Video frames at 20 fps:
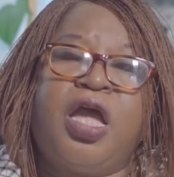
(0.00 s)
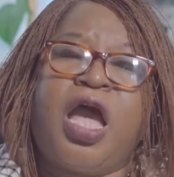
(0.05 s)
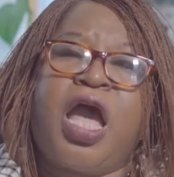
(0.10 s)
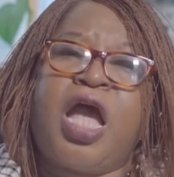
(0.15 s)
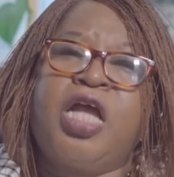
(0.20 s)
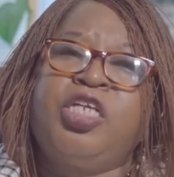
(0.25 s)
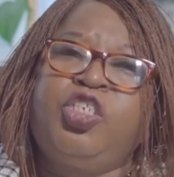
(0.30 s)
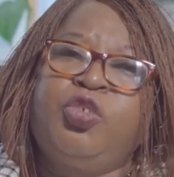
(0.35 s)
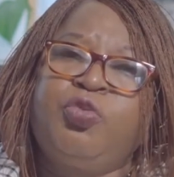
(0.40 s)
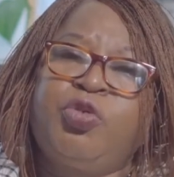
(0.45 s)

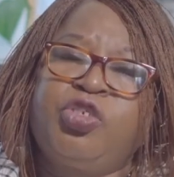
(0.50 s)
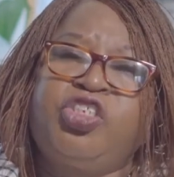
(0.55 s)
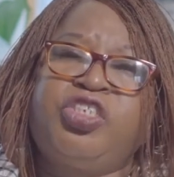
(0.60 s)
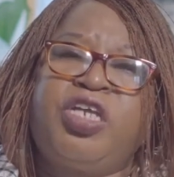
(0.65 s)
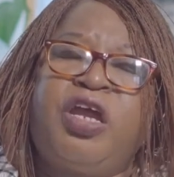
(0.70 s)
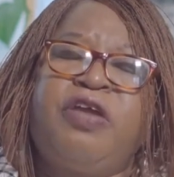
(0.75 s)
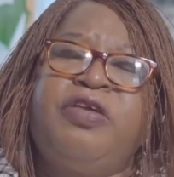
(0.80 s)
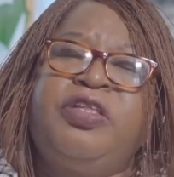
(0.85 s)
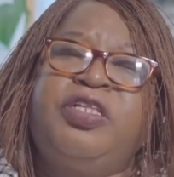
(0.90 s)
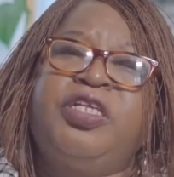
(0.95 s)
And she was
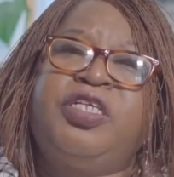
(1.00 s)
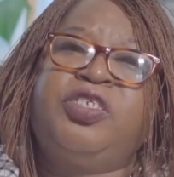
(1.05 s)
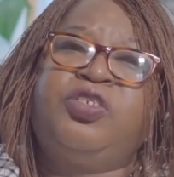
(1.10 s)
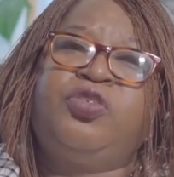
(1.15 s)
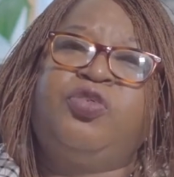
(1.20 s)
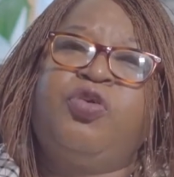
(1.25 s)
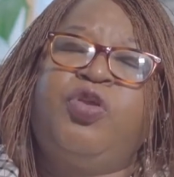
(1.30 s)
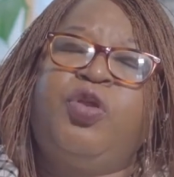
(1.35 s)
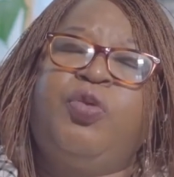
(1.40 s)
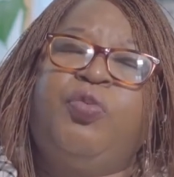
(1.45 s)
sharing this
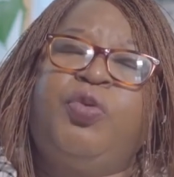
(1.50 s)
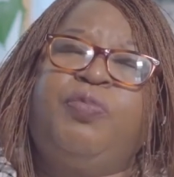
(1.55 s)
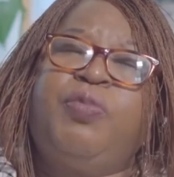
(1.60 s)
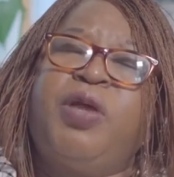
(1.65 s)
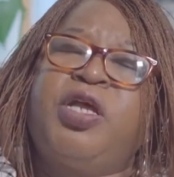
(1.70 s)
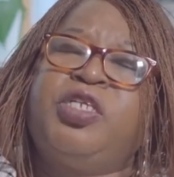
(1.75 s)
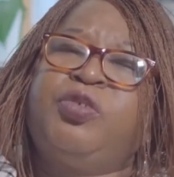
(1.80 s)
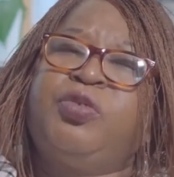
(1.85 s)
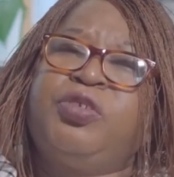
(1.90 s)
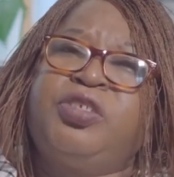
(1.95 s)
story with
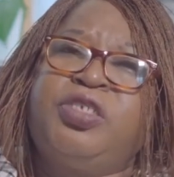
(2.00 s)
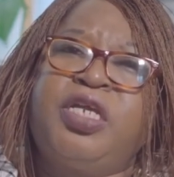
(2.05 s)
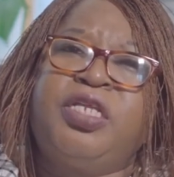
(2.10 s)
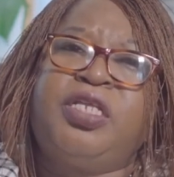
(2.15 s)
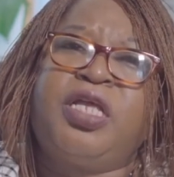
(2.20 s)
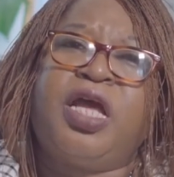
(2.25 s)
me, and she was saying